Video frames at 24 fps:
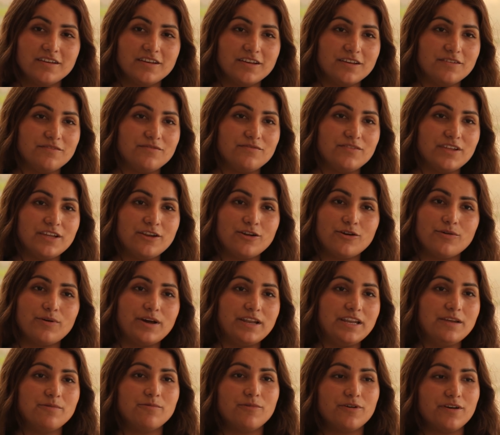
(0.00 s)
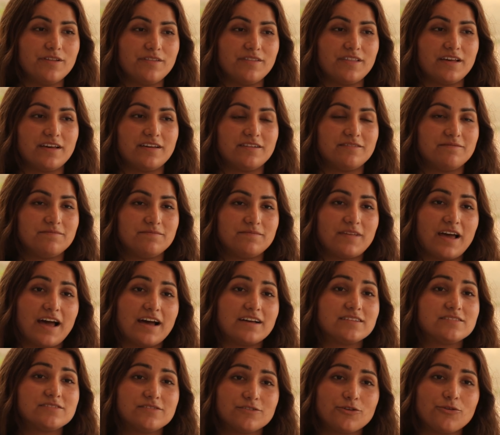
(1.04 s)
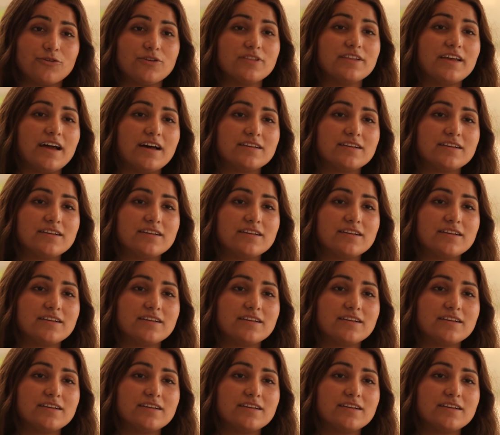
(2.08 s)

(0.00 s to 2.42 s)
if they know anyone that currently